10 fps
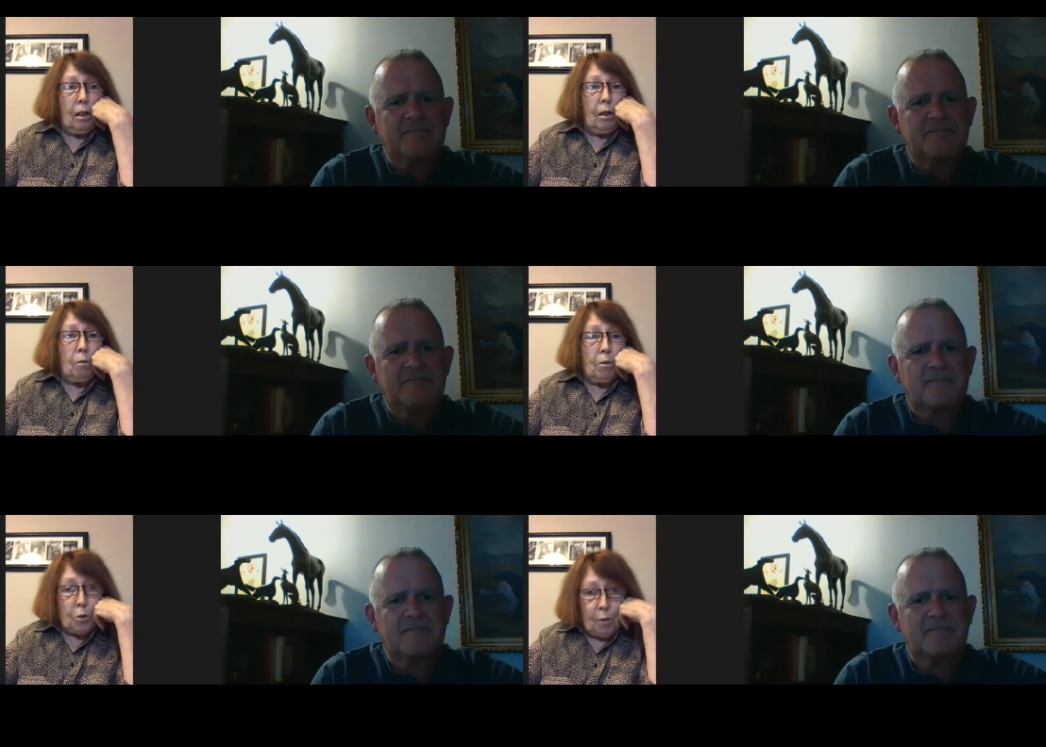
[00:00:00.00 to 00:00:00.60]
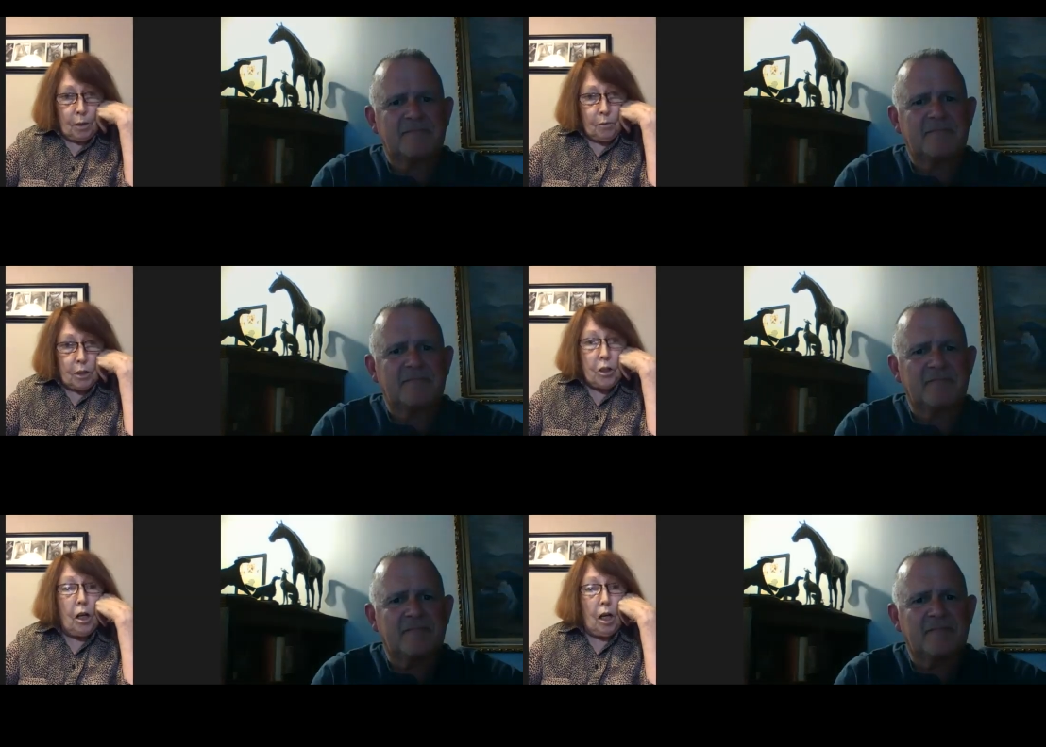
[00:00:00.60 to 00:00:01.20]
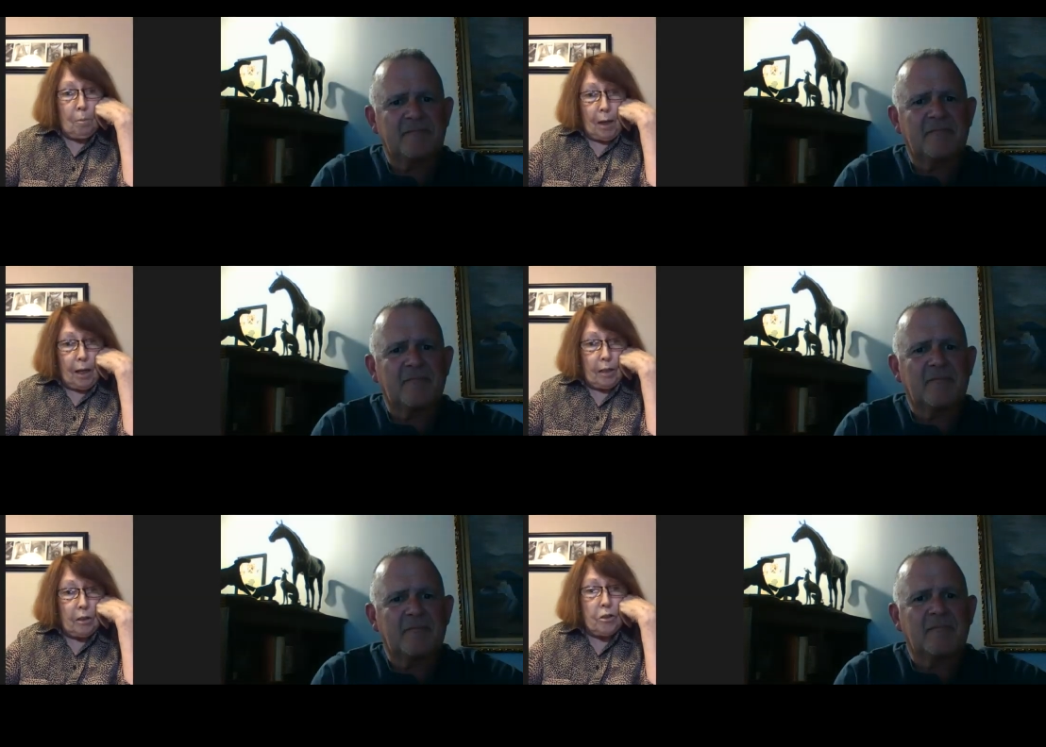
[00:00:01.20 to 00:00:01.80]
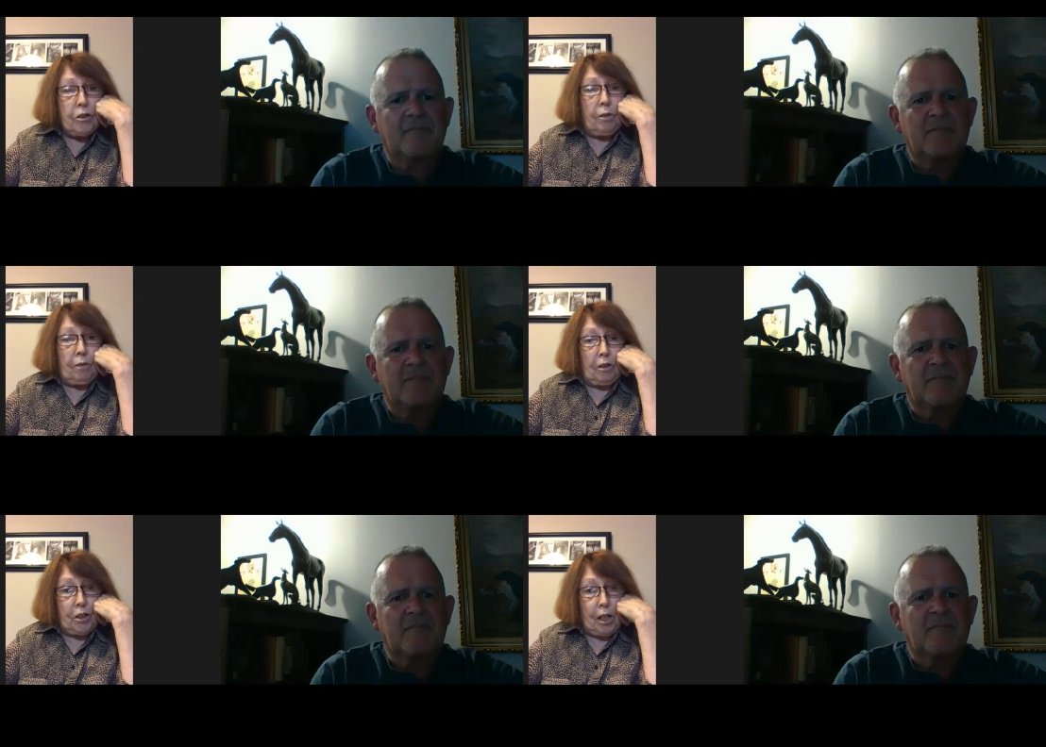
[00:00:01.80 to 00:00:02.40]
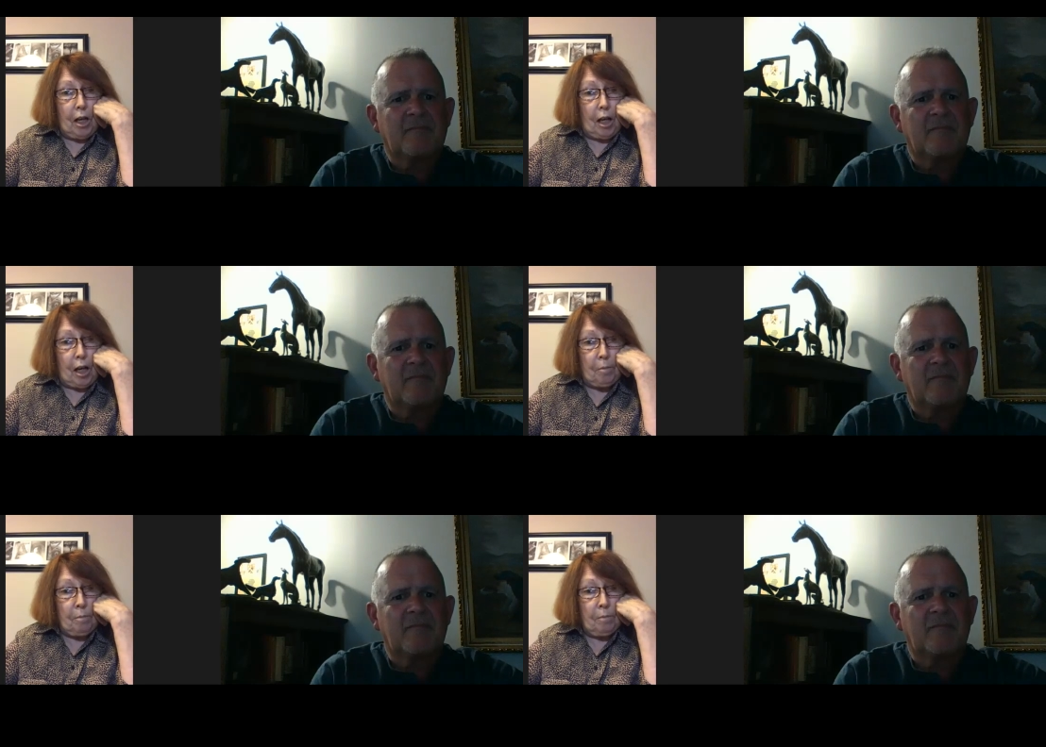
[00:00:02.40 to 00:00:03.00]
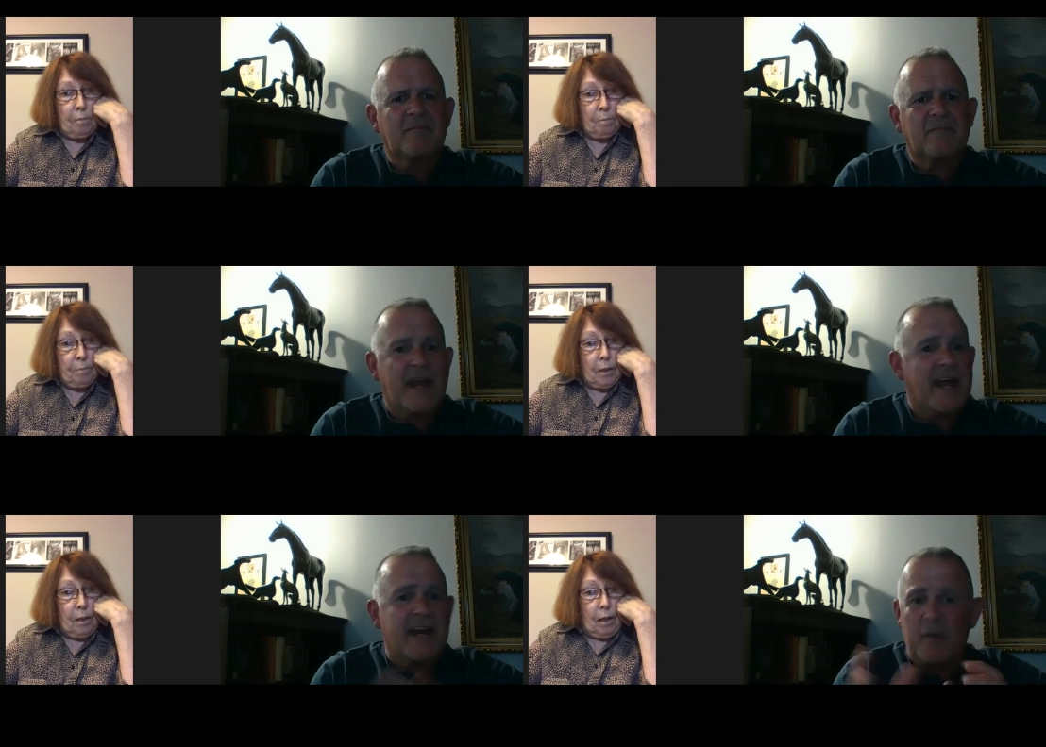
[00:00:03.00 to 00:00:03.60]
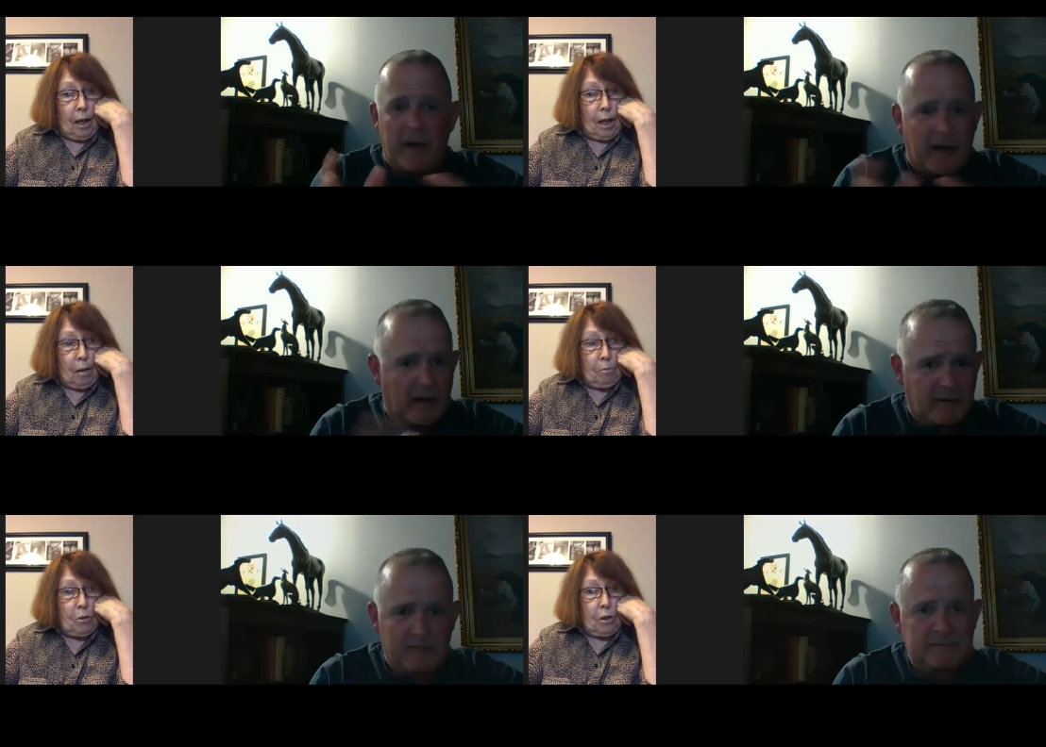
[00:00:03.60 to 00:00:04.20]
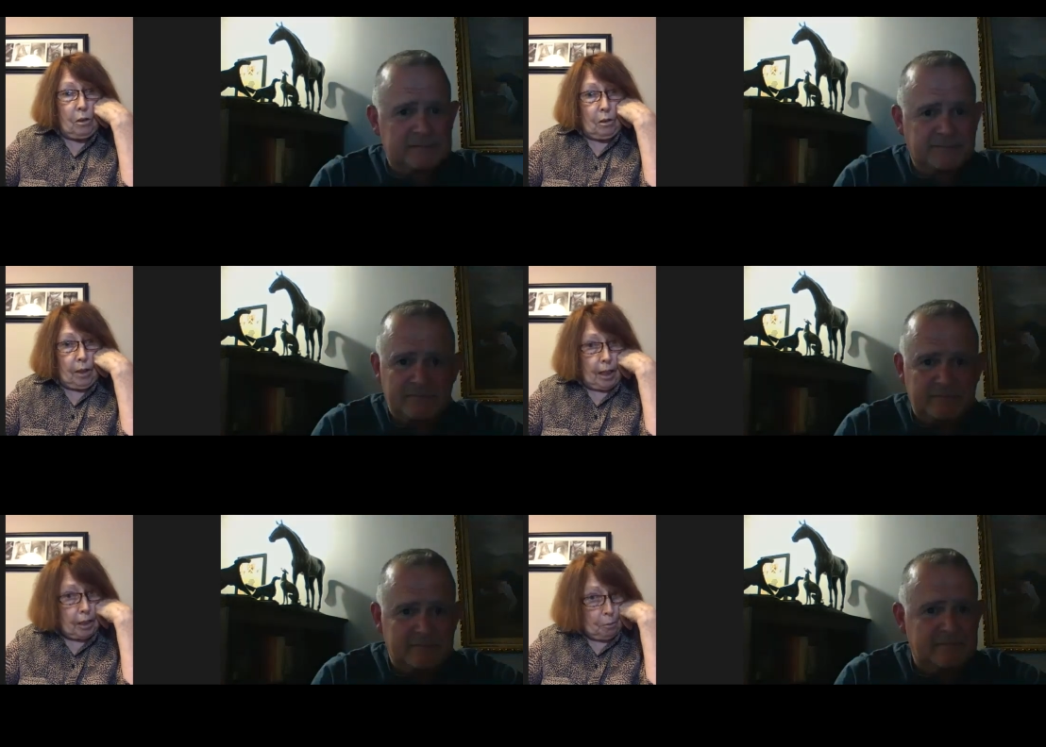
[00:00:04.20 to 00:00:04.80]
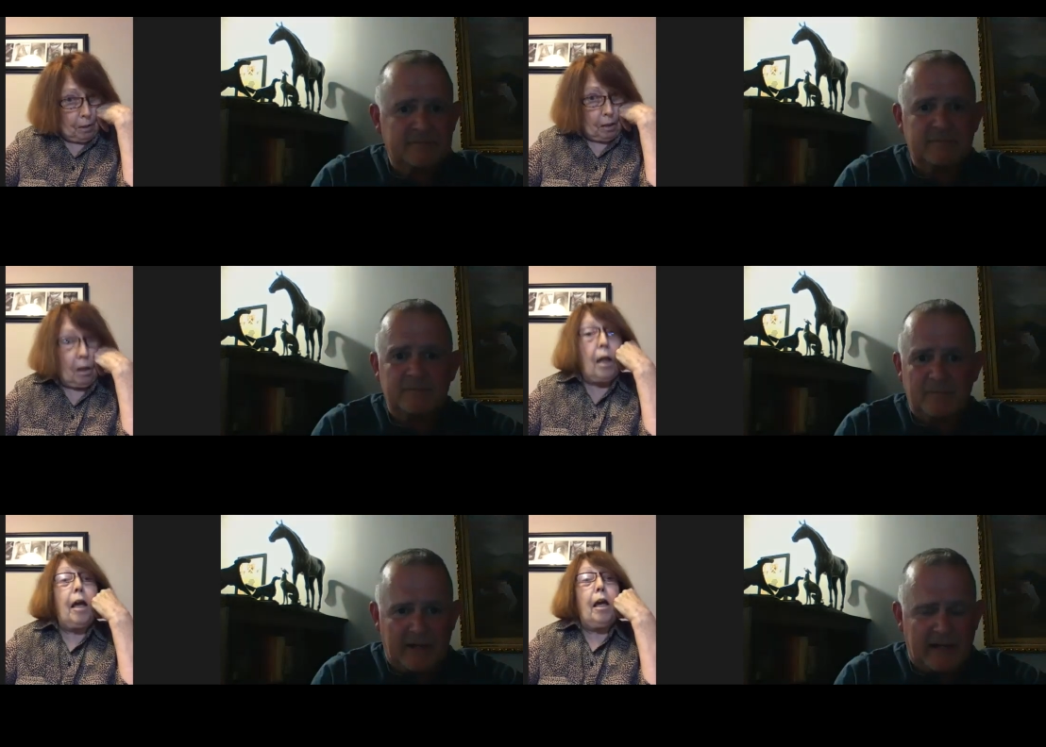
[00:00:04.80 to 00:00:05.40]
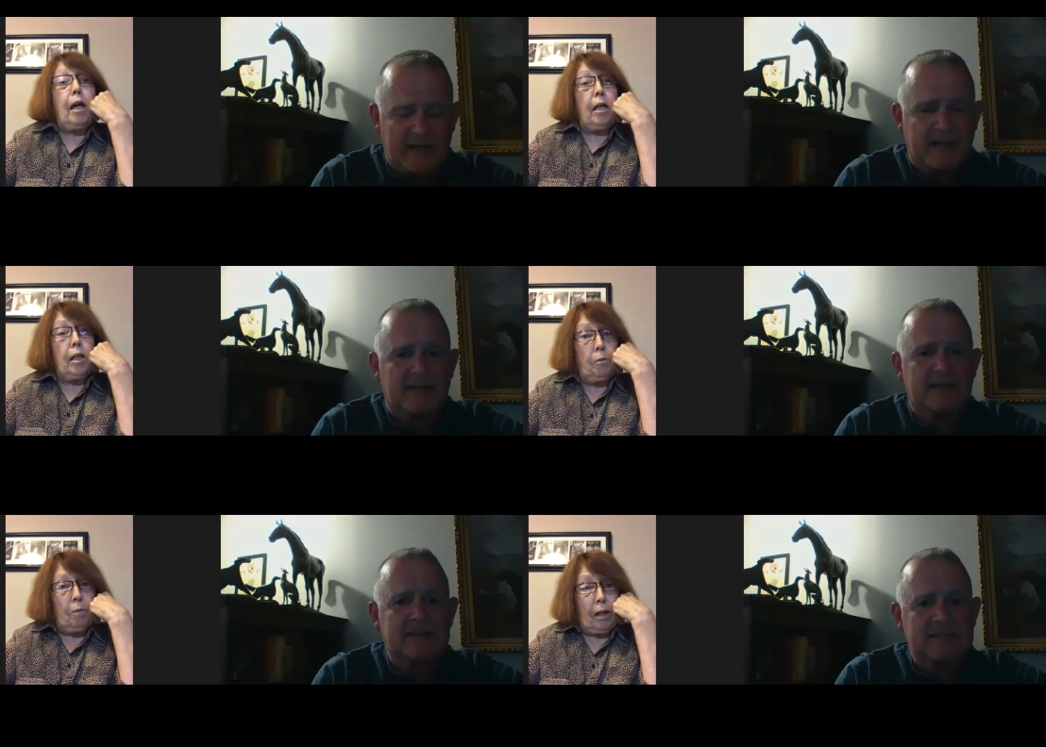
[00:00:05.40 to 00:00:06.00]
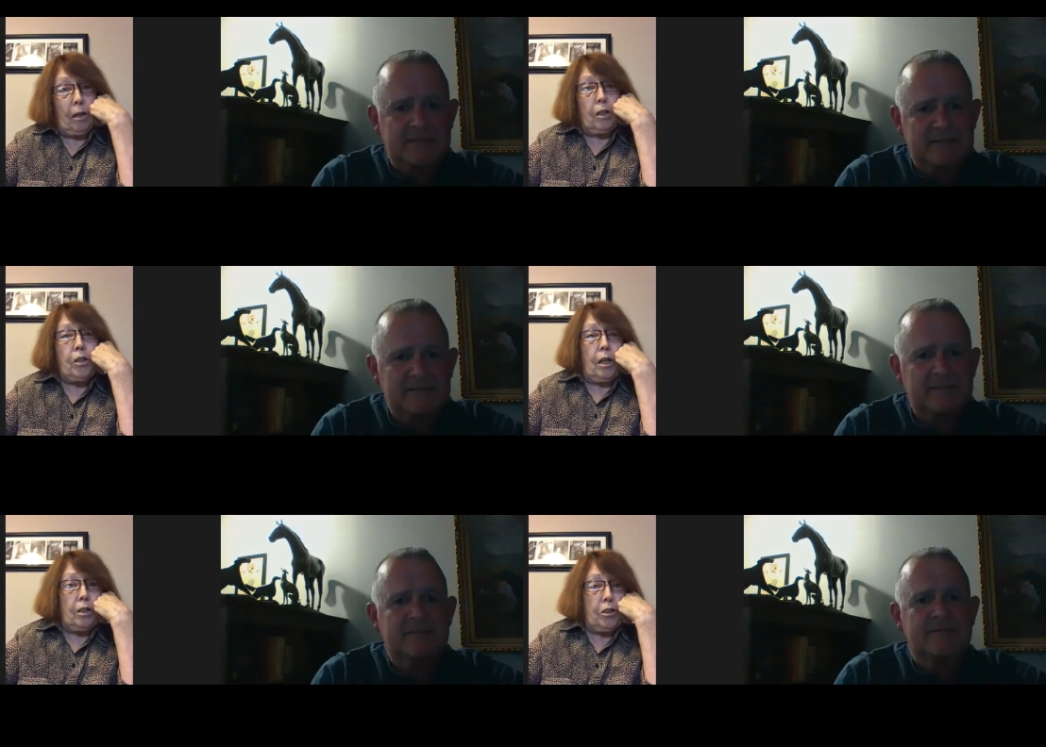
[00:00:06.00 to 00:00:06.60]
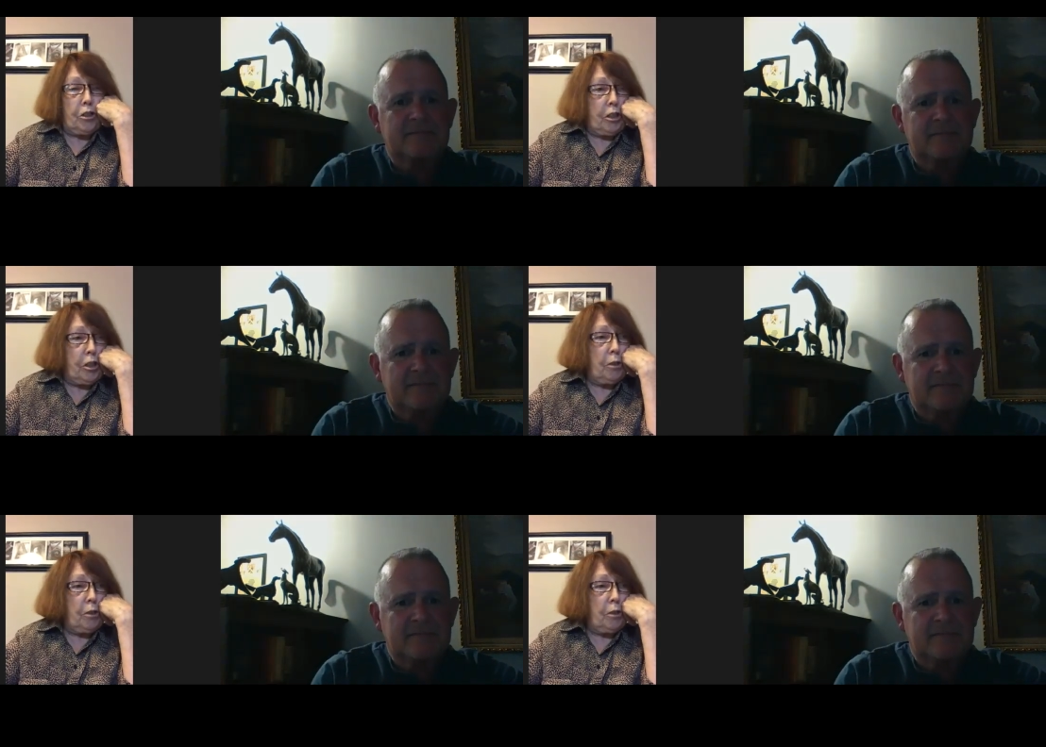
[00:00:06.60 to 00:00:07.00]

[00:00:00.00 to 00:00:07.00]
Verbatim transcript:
Speaker 1: was one of the top handlers of her time. Anywhere. Um, anywhere anywhere. And, and she